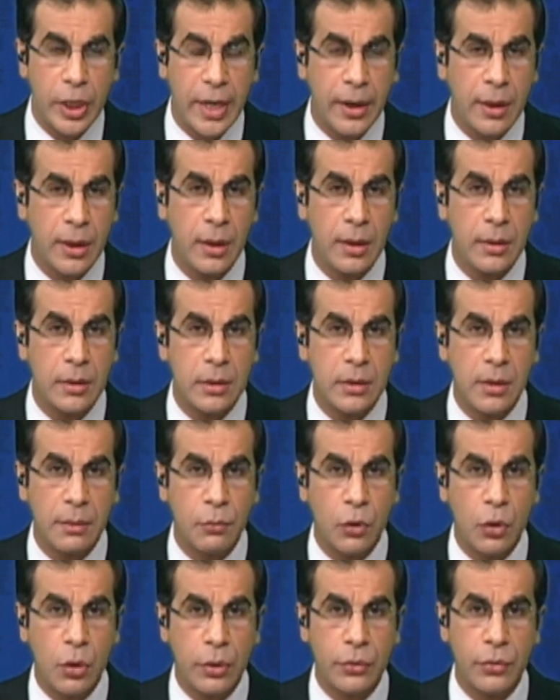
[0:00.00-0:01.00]
some
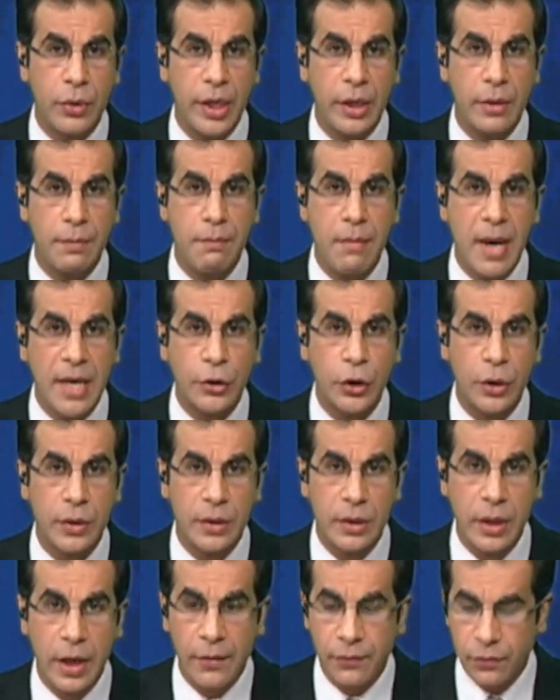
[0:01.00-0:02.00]
concrete measures in
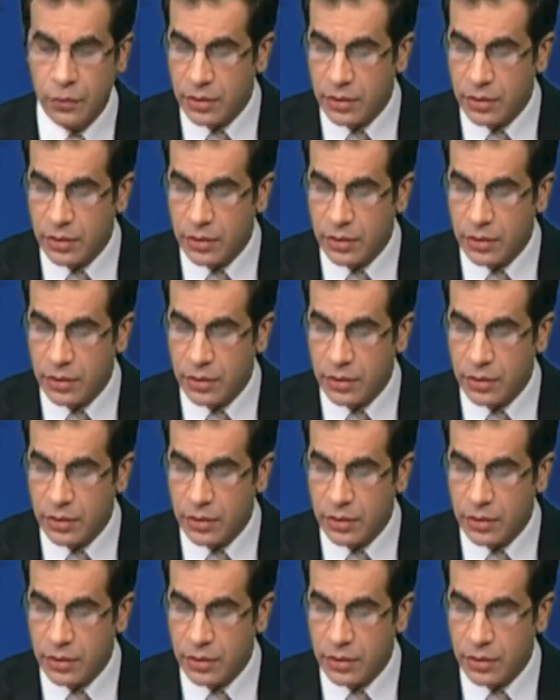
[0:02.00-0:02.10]
that